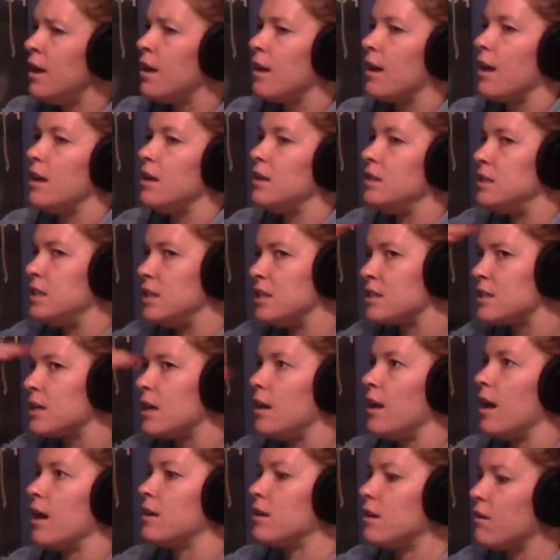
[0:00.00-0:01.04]
getting
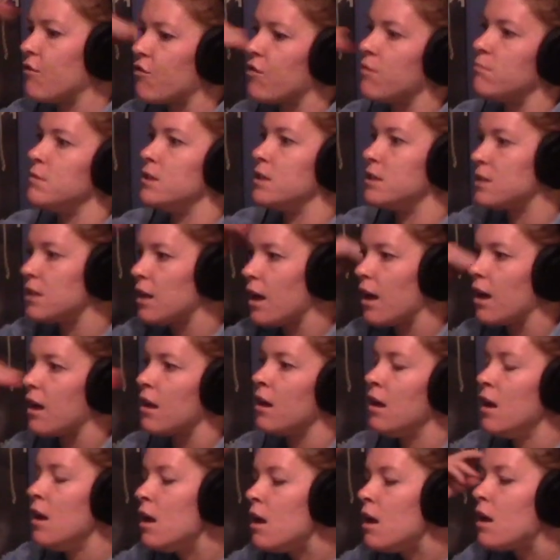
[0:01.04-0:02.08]
disconnected from this like
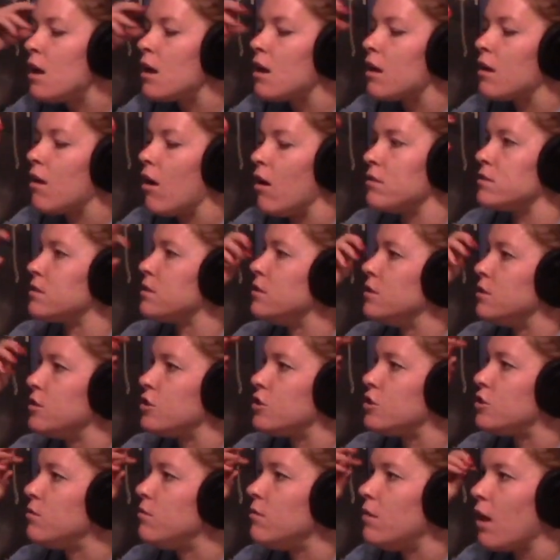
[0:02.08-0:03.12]
constant
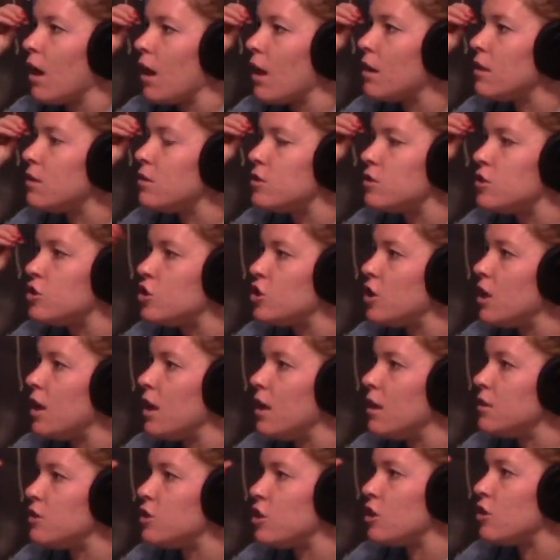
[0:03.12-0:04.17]
like
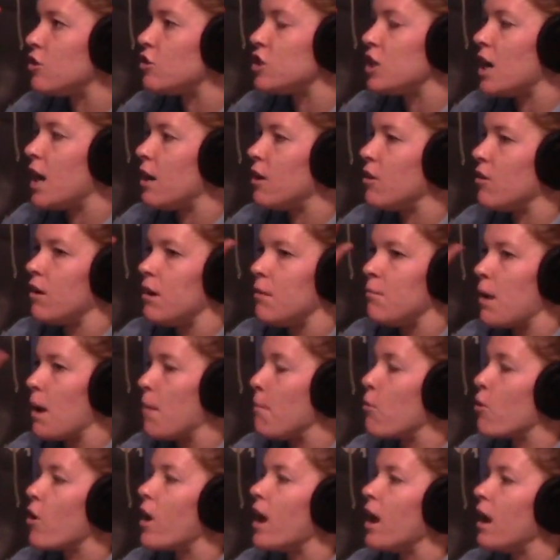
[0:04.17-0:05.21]
chitter chatter in my
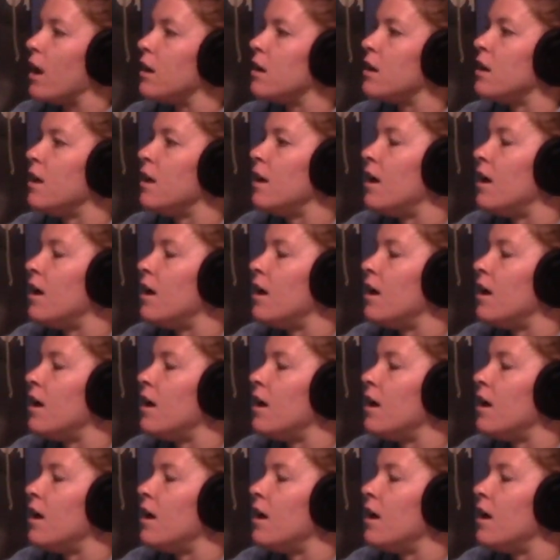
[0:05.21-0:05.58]
brain.